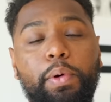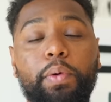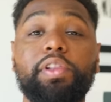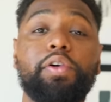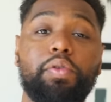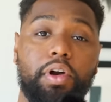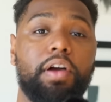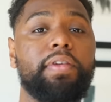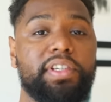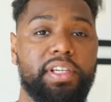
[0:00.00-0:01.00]
we were a little
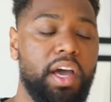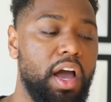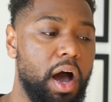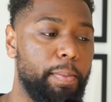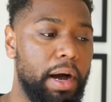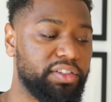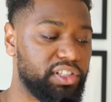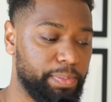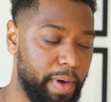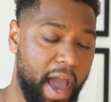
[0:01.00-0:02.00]
nervous about
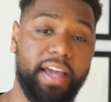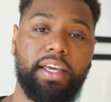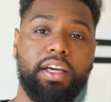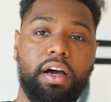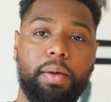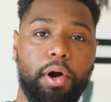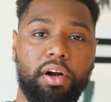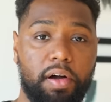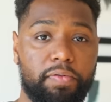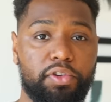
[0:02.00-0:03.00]
just packing up our
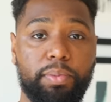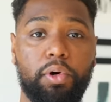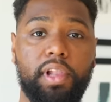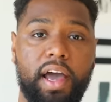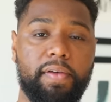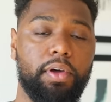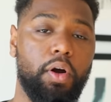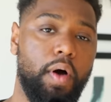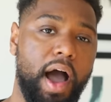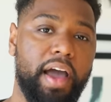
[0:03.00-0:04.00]
comfortable life in
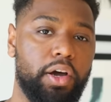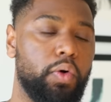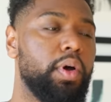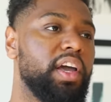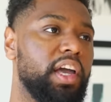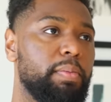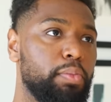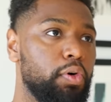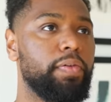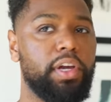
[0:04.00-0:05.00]
Ohio and
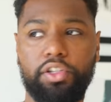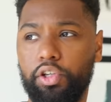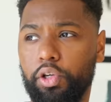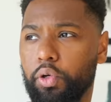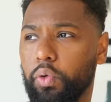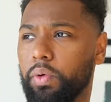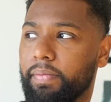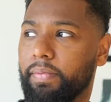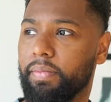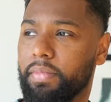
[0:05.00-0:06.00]
moving to
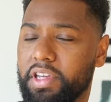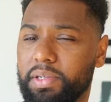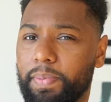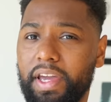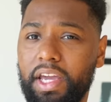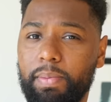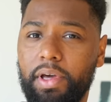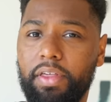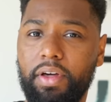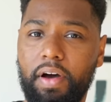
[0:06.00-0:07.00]
this
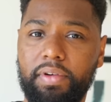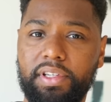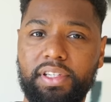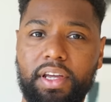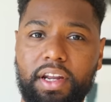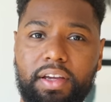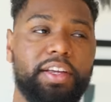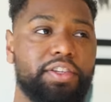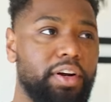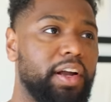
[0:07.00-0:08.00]
behemoth of a city.
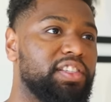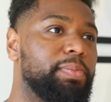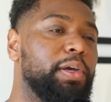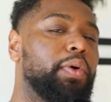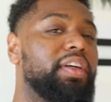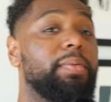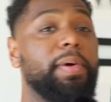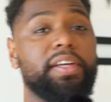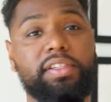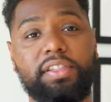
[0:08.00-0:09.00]
It turned out to be one of the
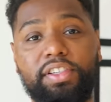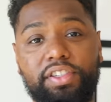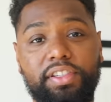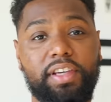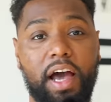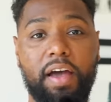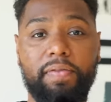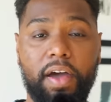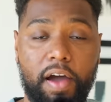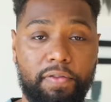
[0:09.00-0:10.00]
best decisions
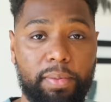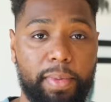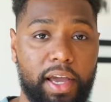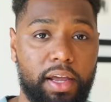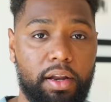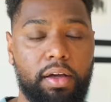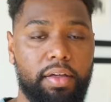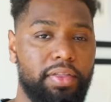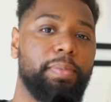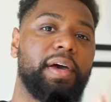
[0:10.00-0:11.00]
I've ever made,
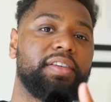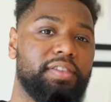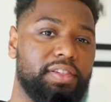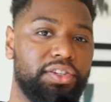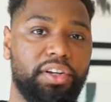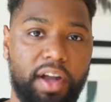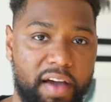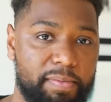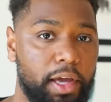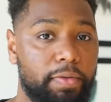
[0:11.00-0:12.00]
the best decision
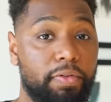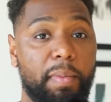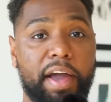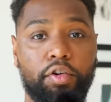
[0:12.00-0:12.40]
I've made for my